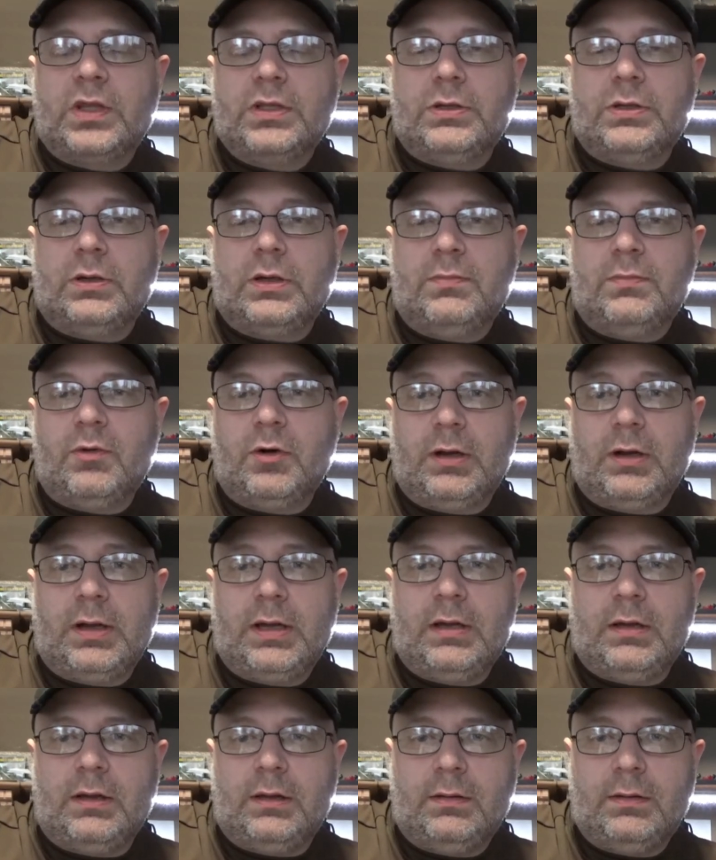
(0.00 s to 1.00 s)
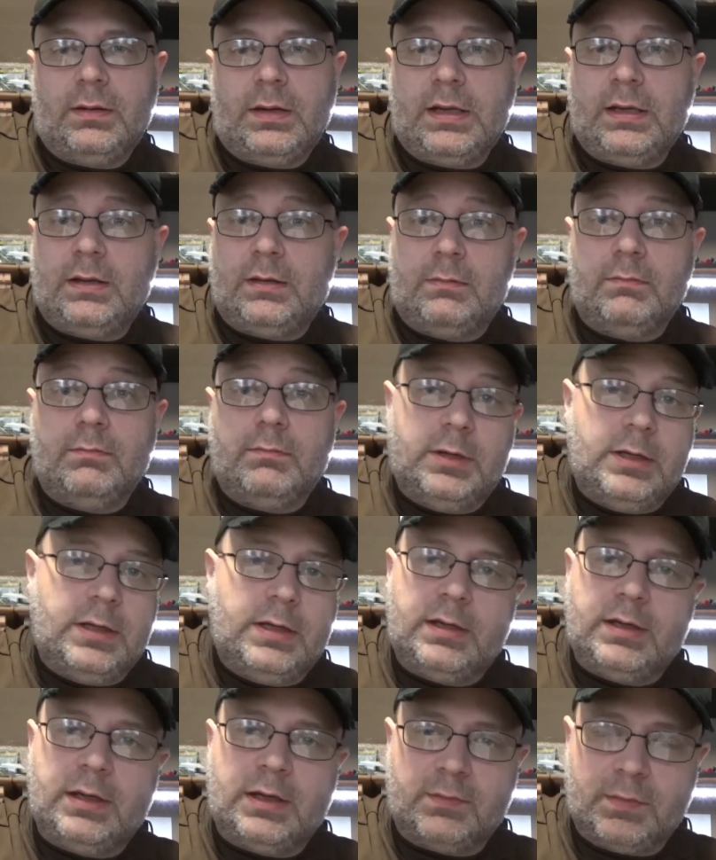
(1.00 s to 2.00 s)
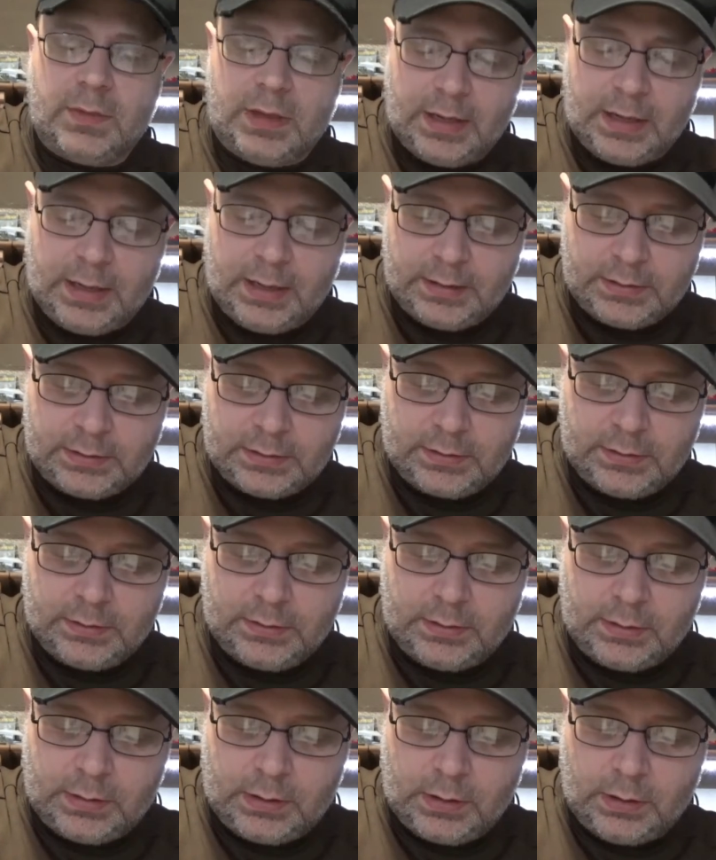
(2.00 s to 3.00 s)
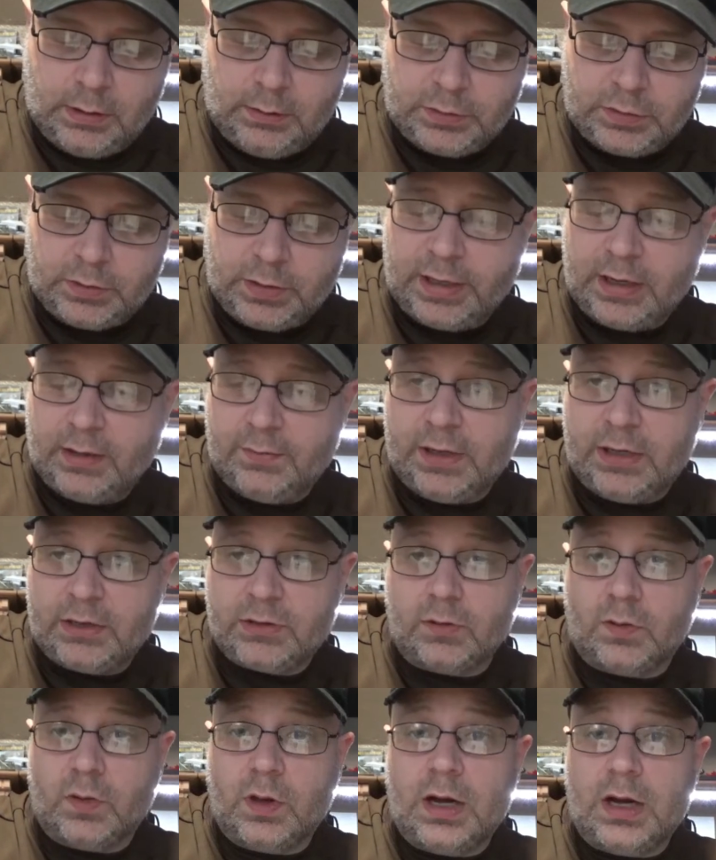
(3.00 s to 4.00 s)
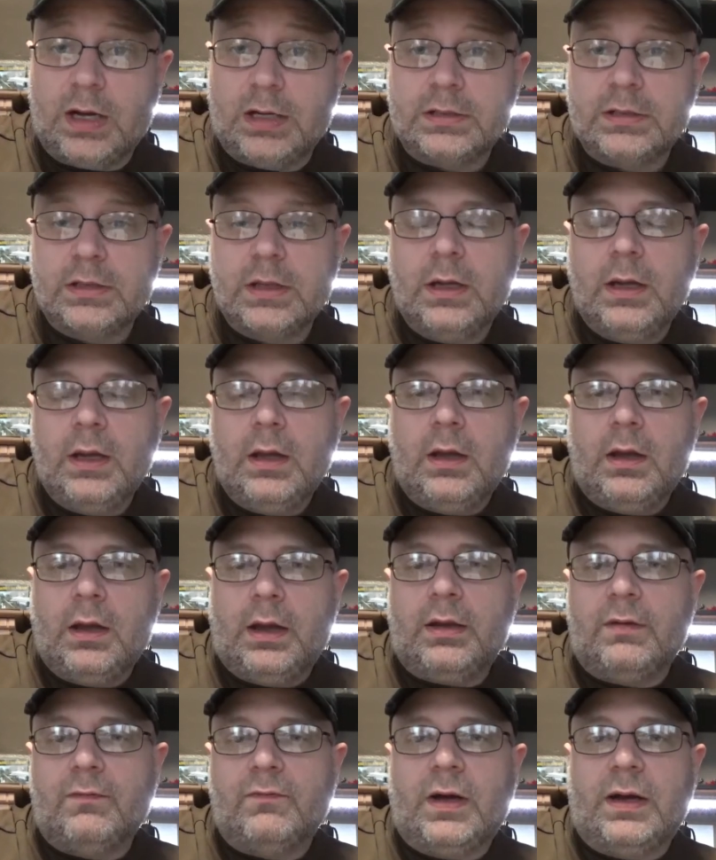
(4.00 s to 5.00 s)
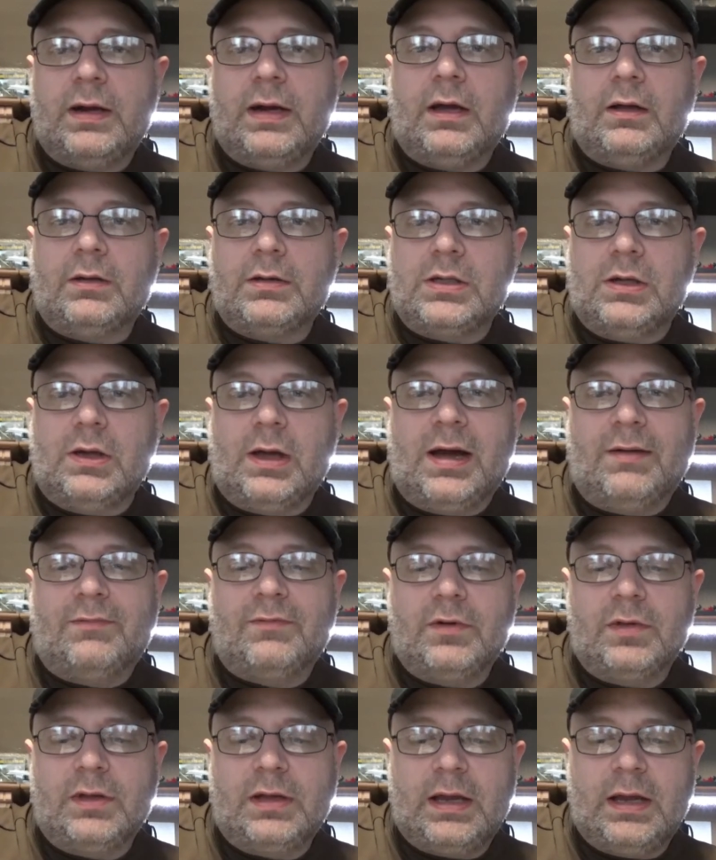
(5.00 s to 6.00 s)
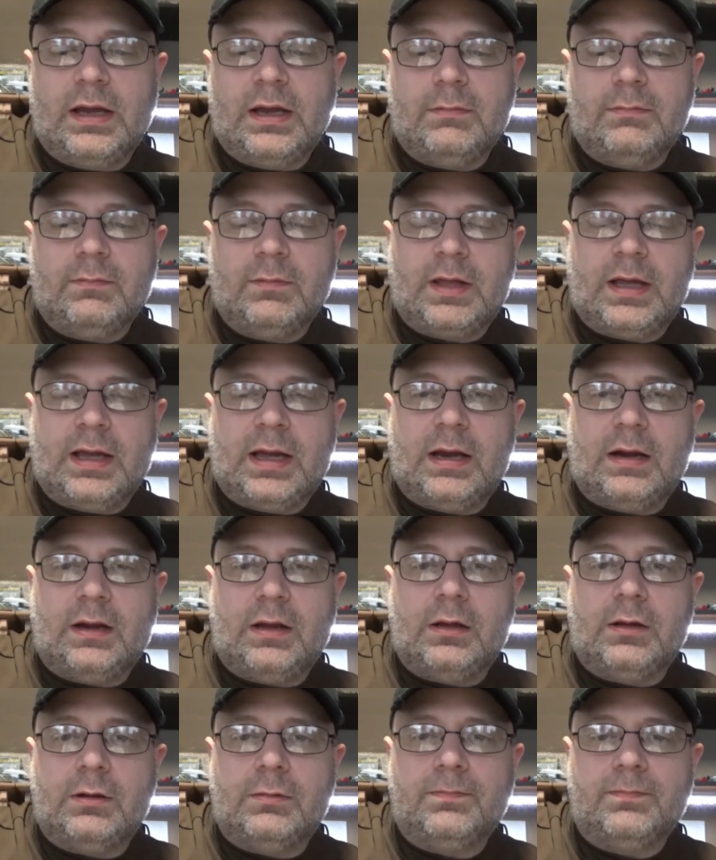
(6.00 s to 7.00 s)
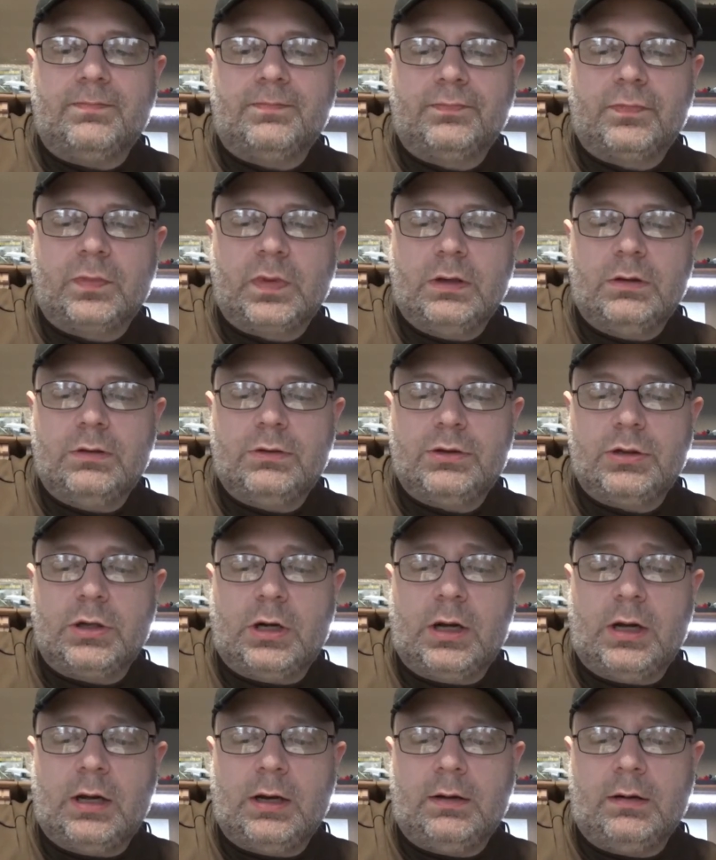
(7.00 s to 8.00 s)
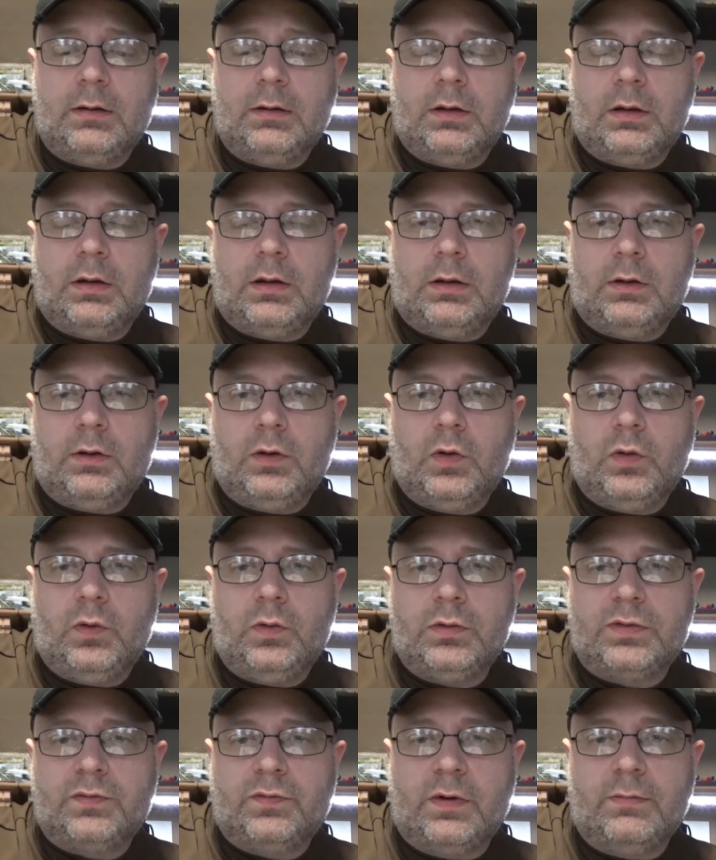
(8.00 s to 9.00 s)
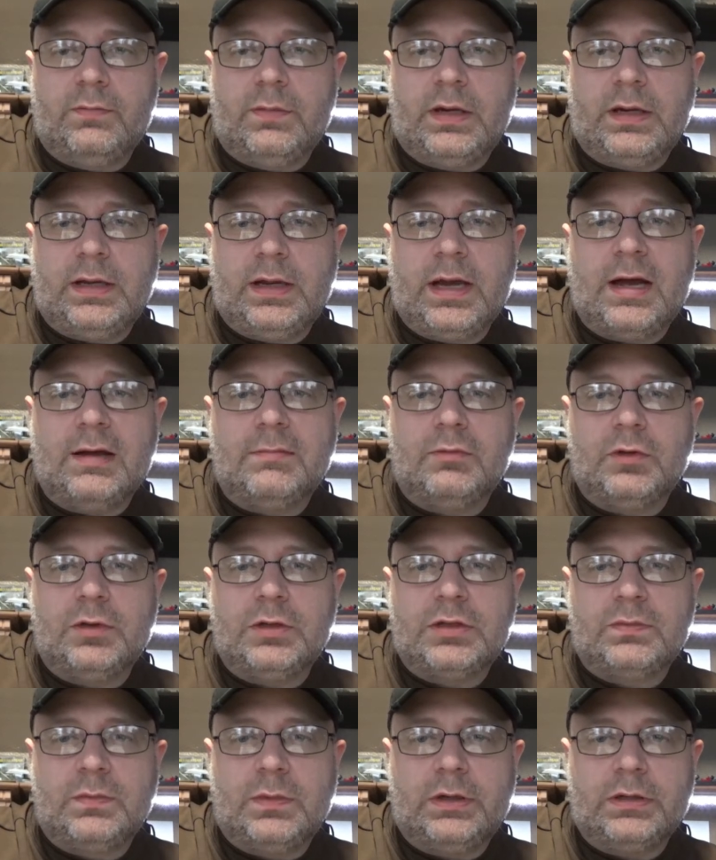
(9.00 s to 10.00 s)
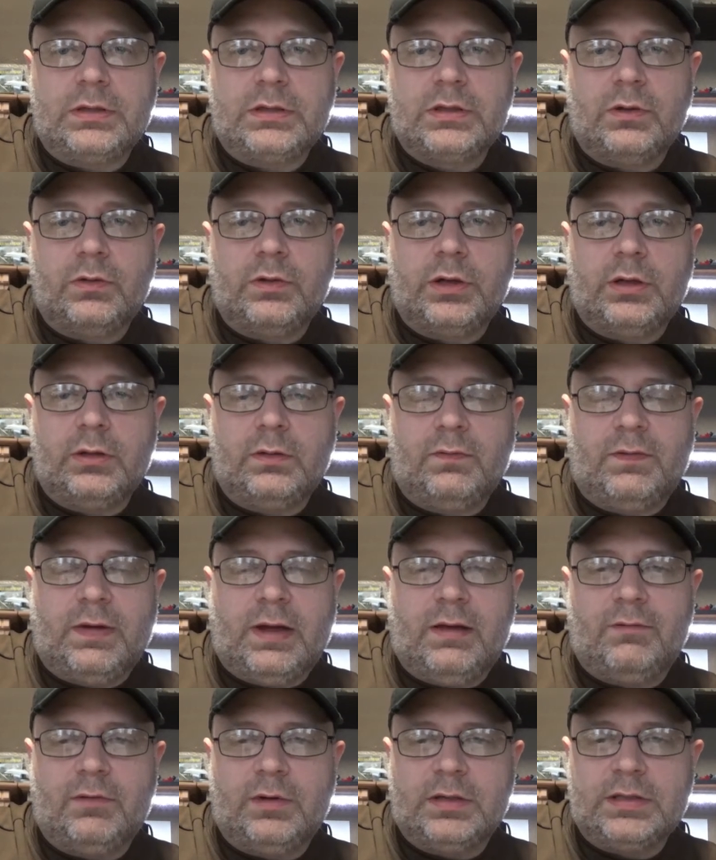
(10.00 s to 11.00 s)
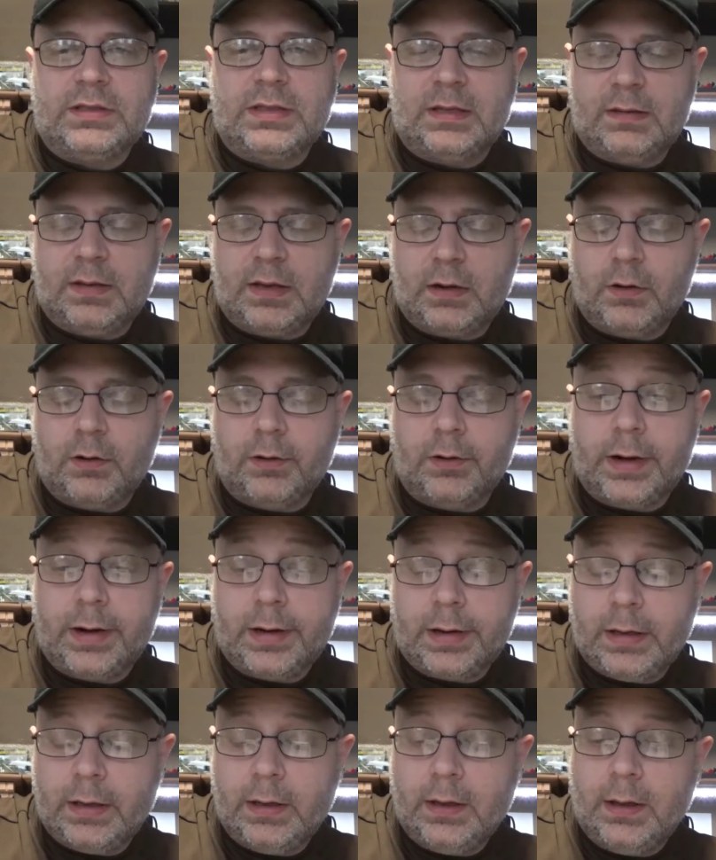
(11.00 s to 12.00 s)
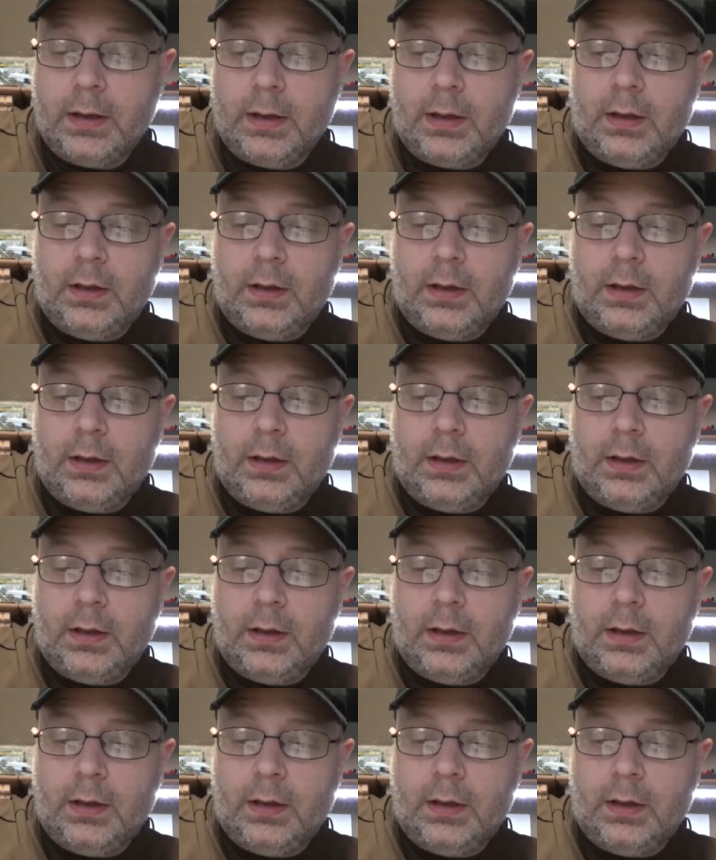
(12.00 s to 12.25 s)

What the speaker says: So he kicked my ass. So I got a major loss. I didn't find out until after the game that John, who's from Minneapolis, Minnesota, if I haven't said that already,